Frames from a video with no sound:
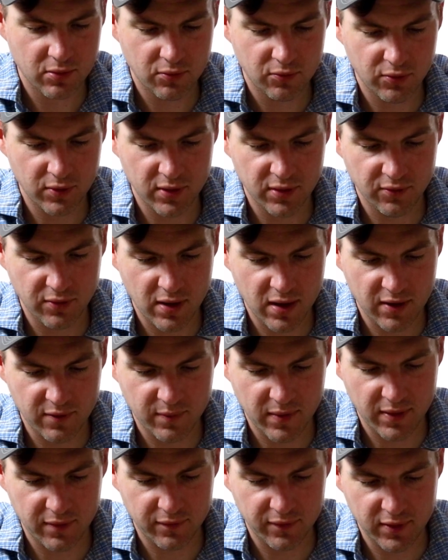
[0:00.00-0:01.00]
Run it around
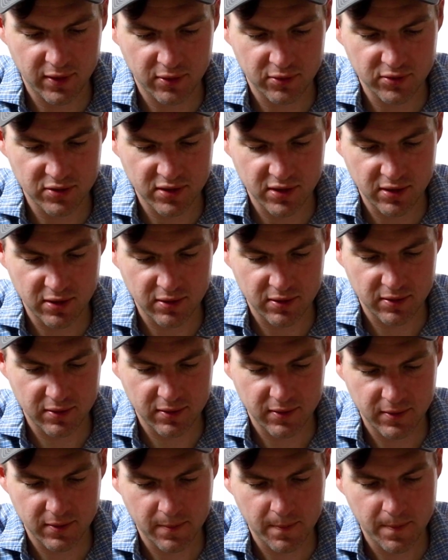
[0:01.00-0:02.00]
with my fingers there,
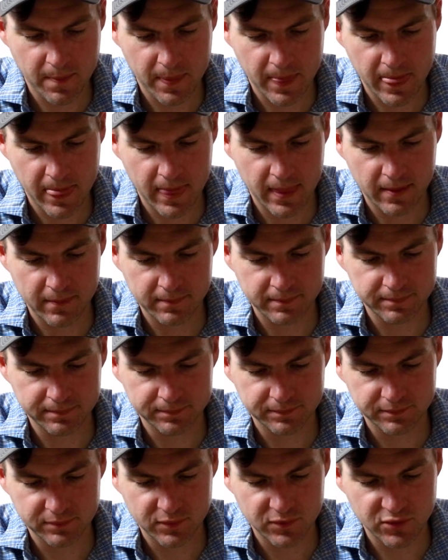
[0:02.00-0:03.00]

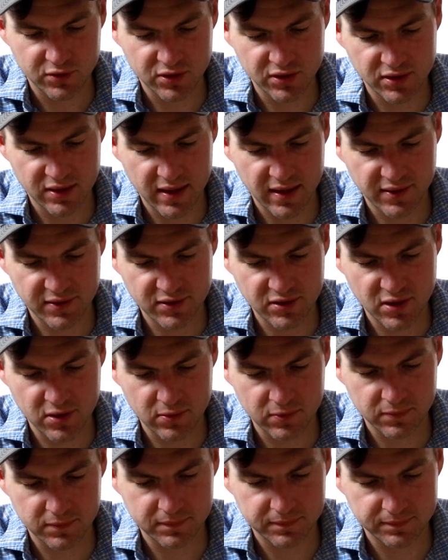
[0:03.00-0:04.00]
just like
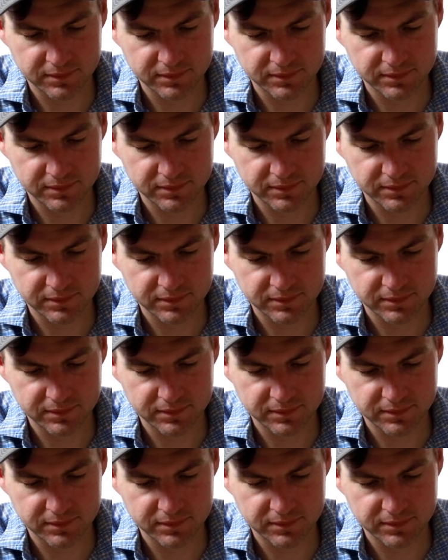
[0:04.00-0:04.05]
so.